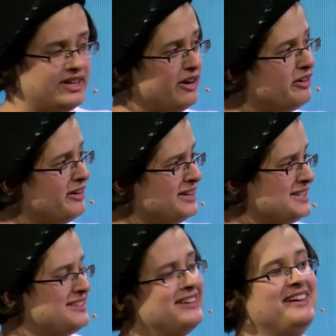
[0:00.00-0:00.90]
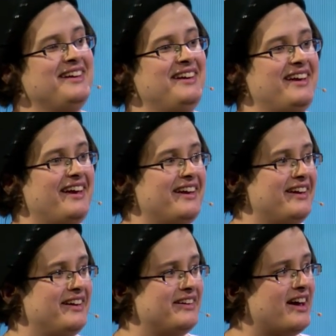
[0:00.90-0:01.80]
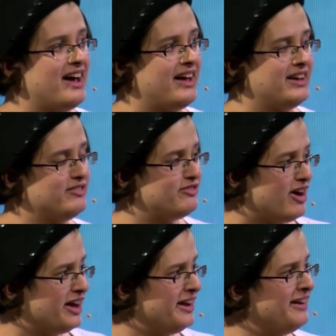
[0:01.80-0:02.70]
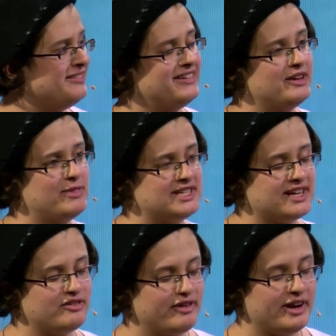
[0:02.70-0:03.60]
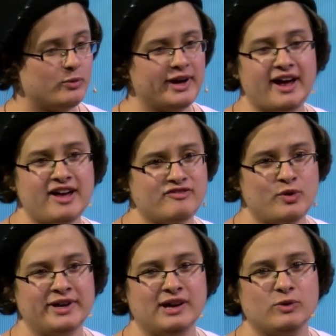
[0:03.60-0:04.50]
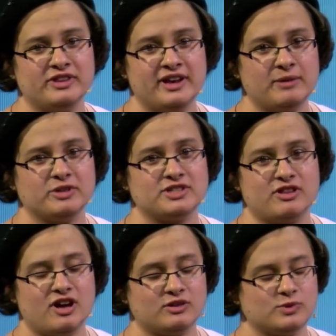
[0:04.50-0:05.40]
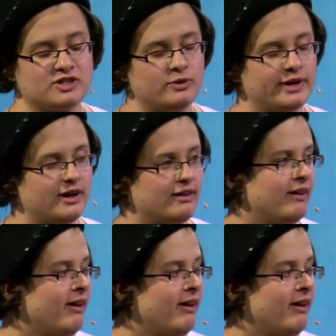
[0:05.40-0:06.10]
terrorist, and I fought it, and my son ran away. I have no idea what the neighbors thought was going on.